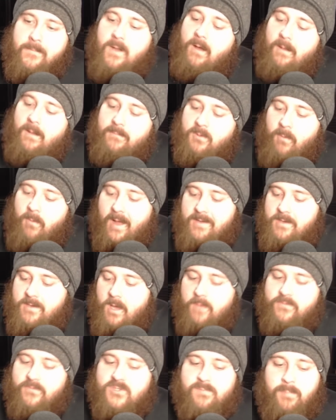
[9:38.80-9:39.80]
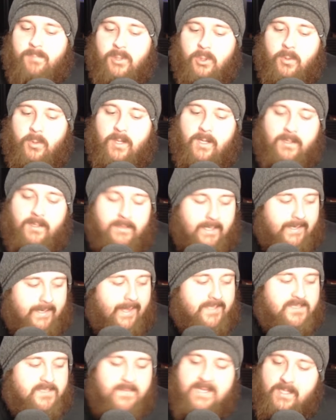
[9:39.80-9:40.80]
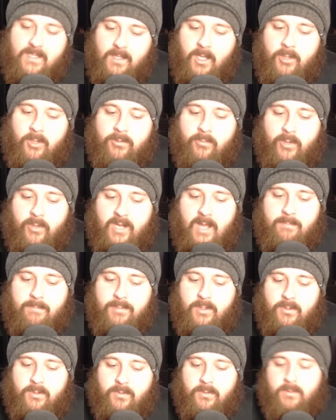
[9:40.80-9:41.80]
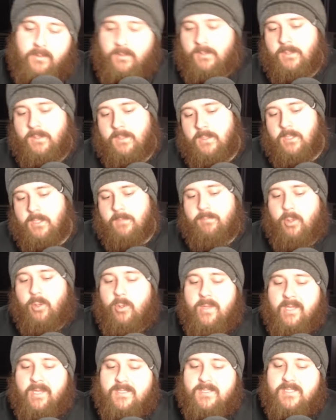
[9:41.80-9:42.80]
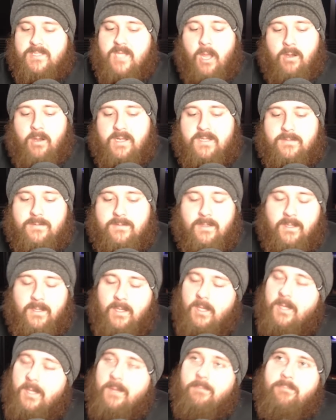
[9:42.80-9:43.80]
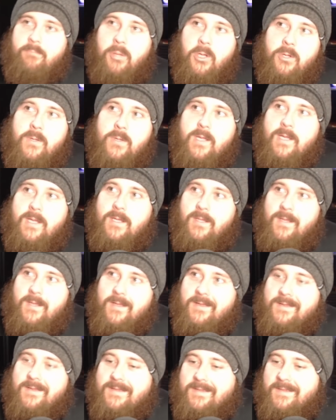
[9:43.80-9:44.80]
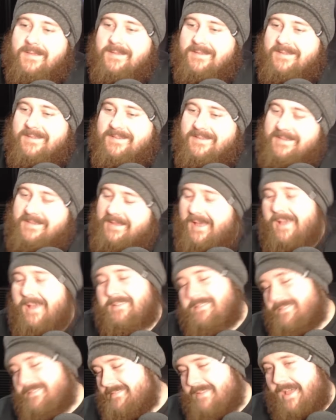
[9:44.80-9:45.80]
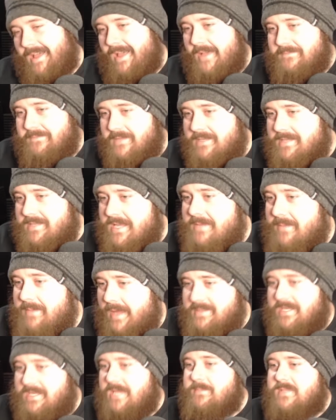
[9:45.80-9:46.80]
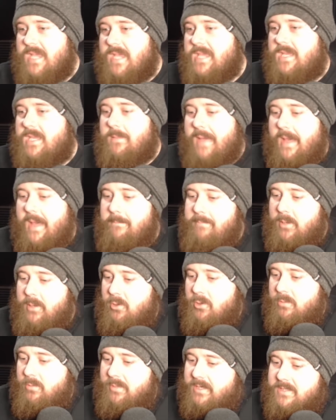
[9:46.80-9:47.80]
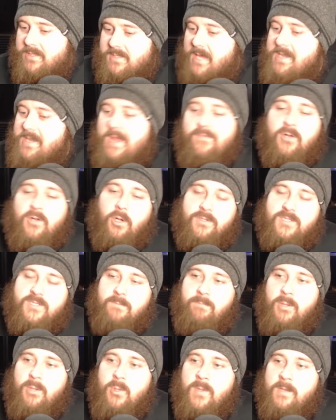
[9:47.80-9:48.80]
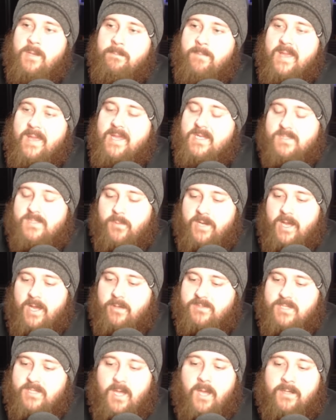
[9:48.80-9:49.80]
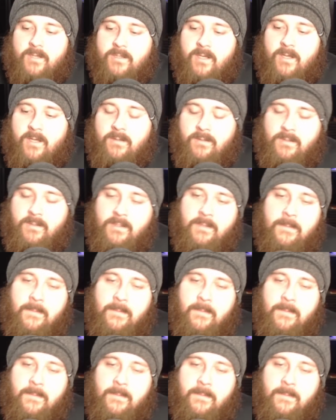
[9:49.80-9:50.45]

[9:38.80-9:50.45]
No, I'm quite nervous pooer. I like to be alone when I poo. Pooing is the only... Pooing... I have a deep take about poo because I never got to poo in peace when I was younger.